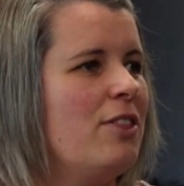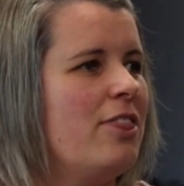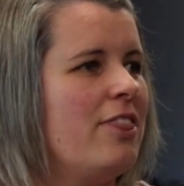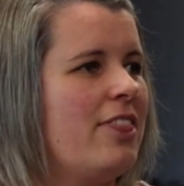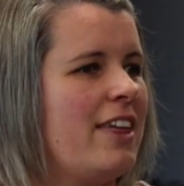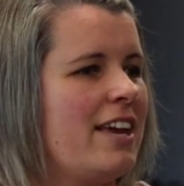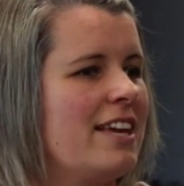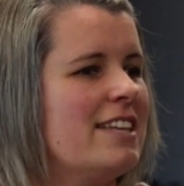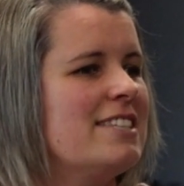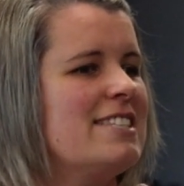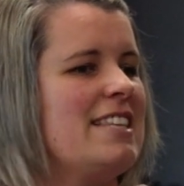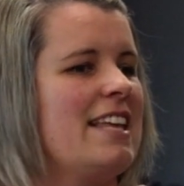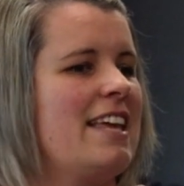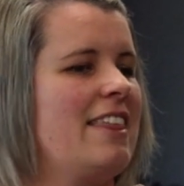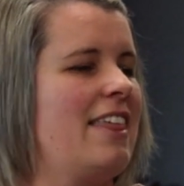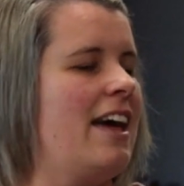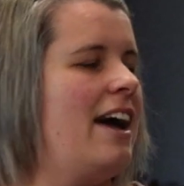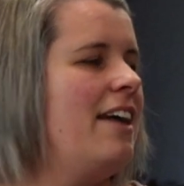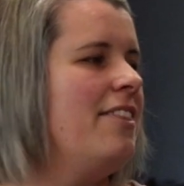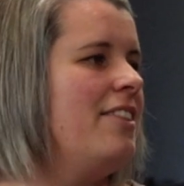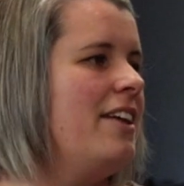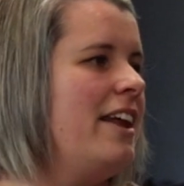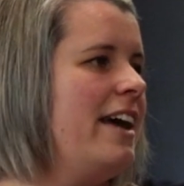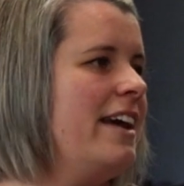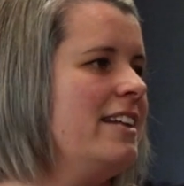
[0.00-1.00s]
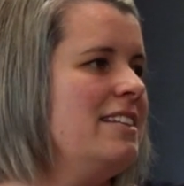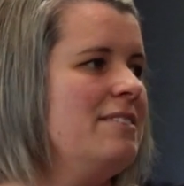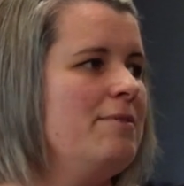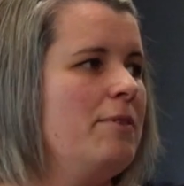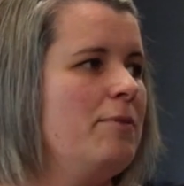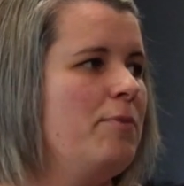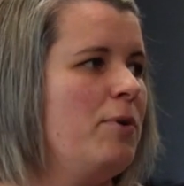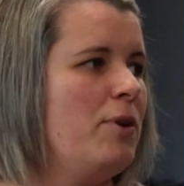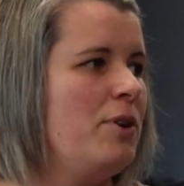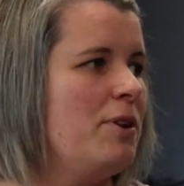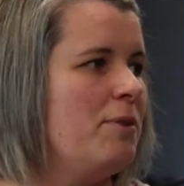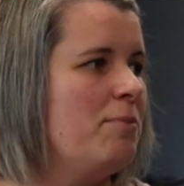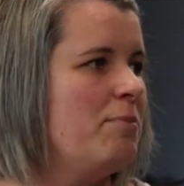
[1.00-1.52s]
things like that had to be
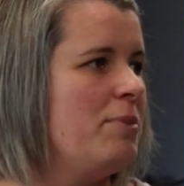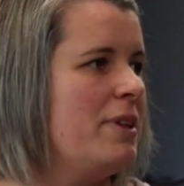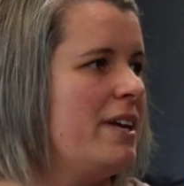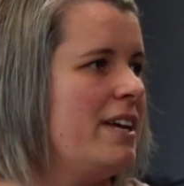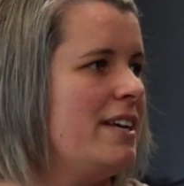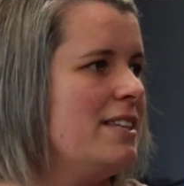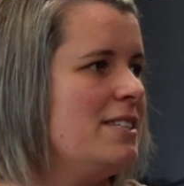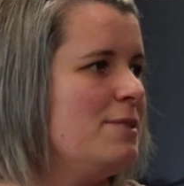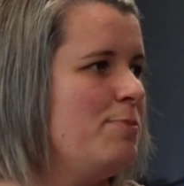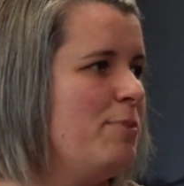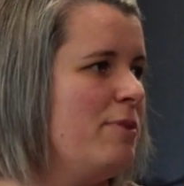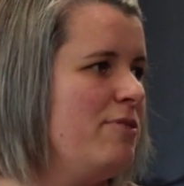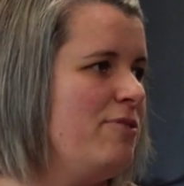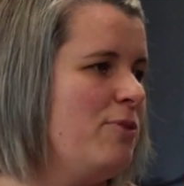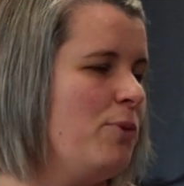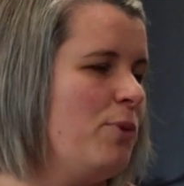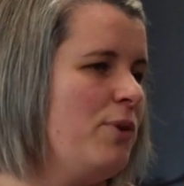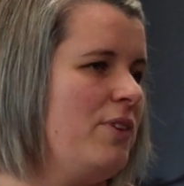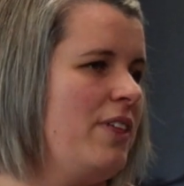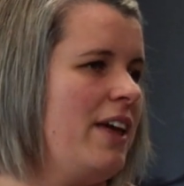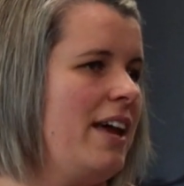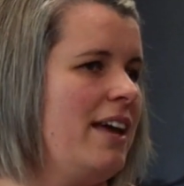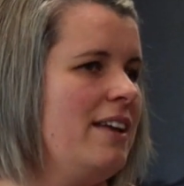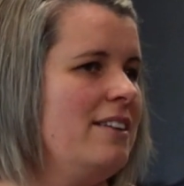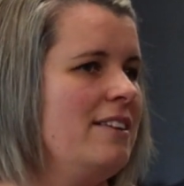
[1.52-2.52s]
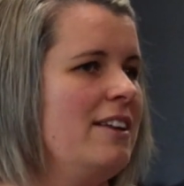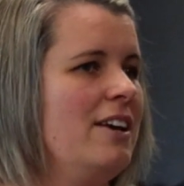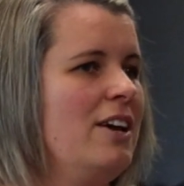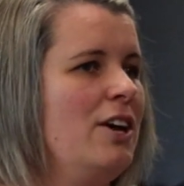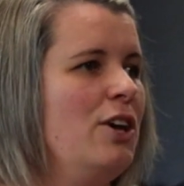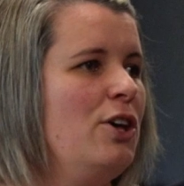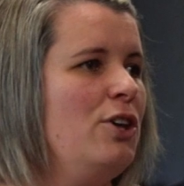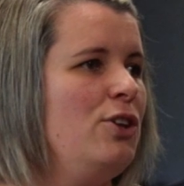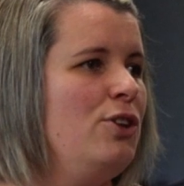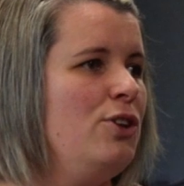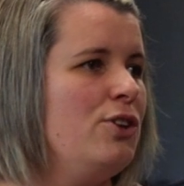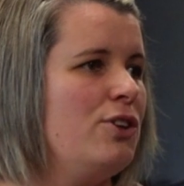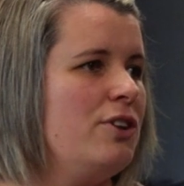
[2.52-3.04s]
put in place before then
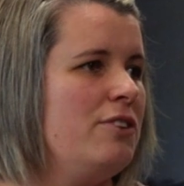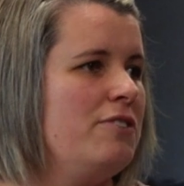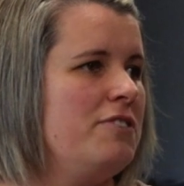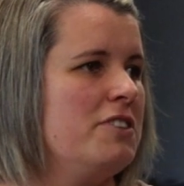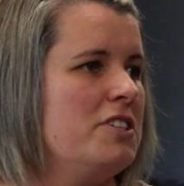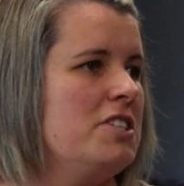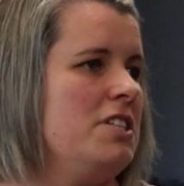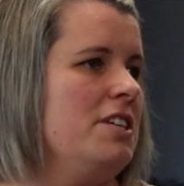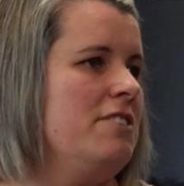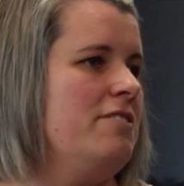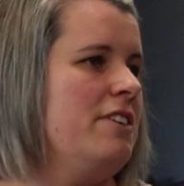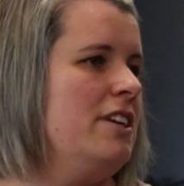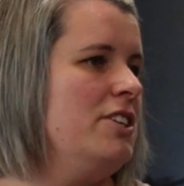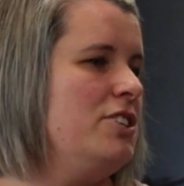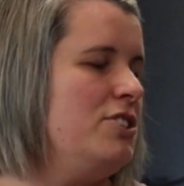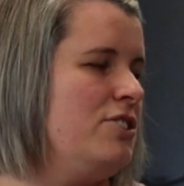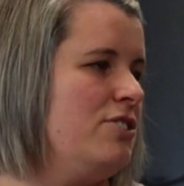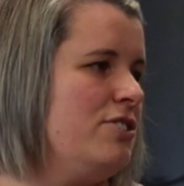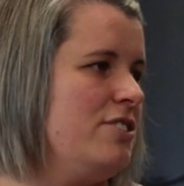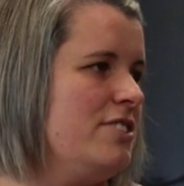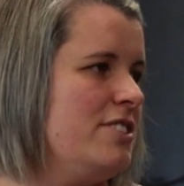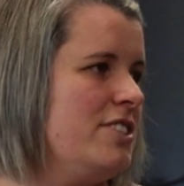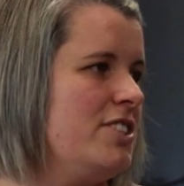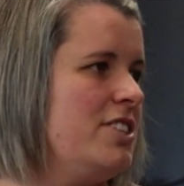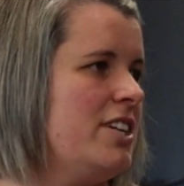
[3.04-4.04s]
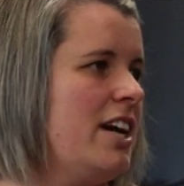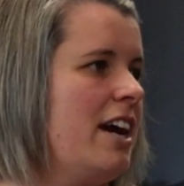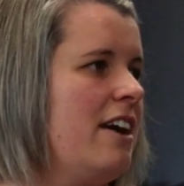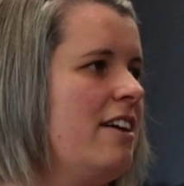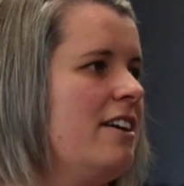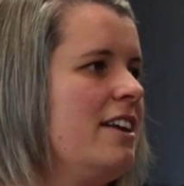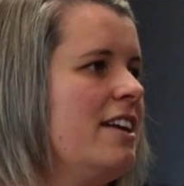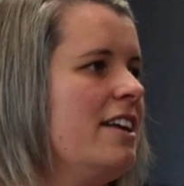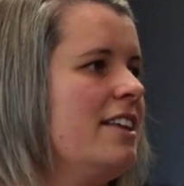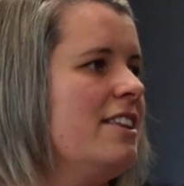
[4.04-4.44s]
you could officially register as a charity.